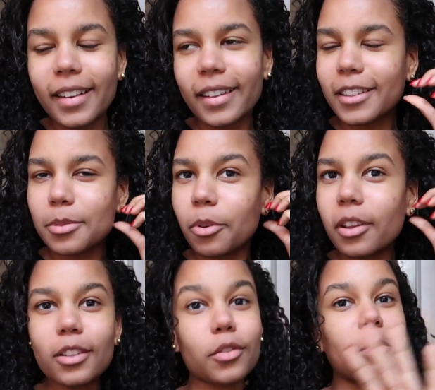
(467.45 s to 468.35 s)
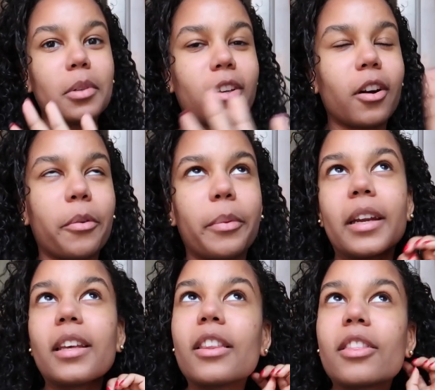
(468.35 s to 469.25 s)
like smoothies for me are
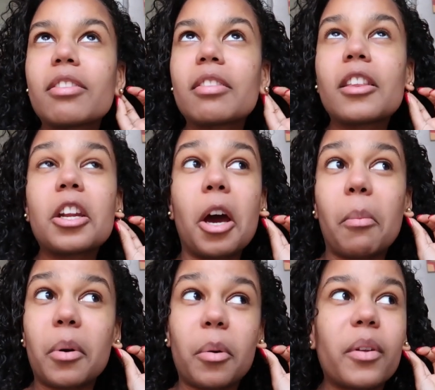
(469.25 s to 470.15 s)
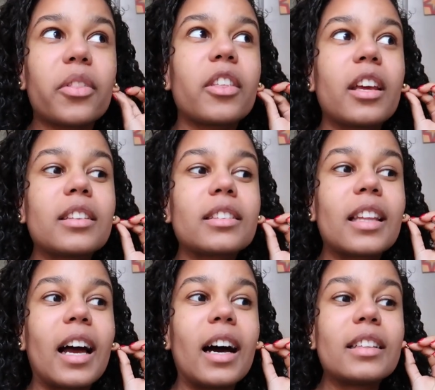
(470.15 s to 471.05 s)
already the number one thing
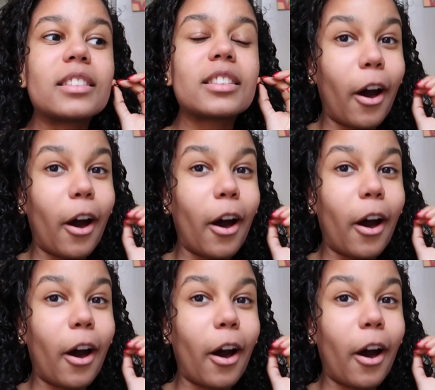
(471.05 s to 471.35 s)
that